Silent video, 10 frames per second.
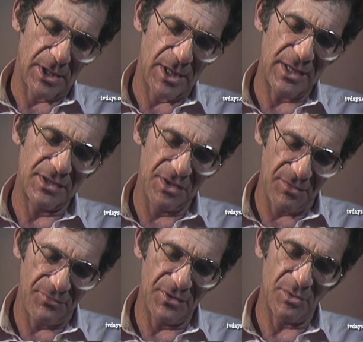I think
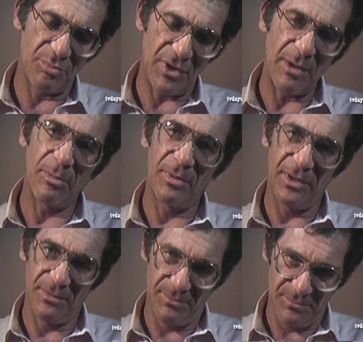Deerfield
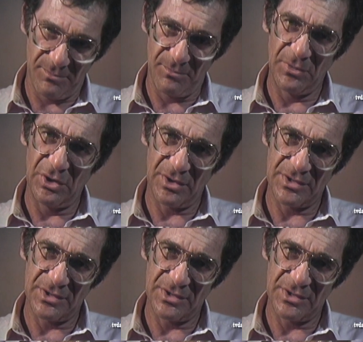probably you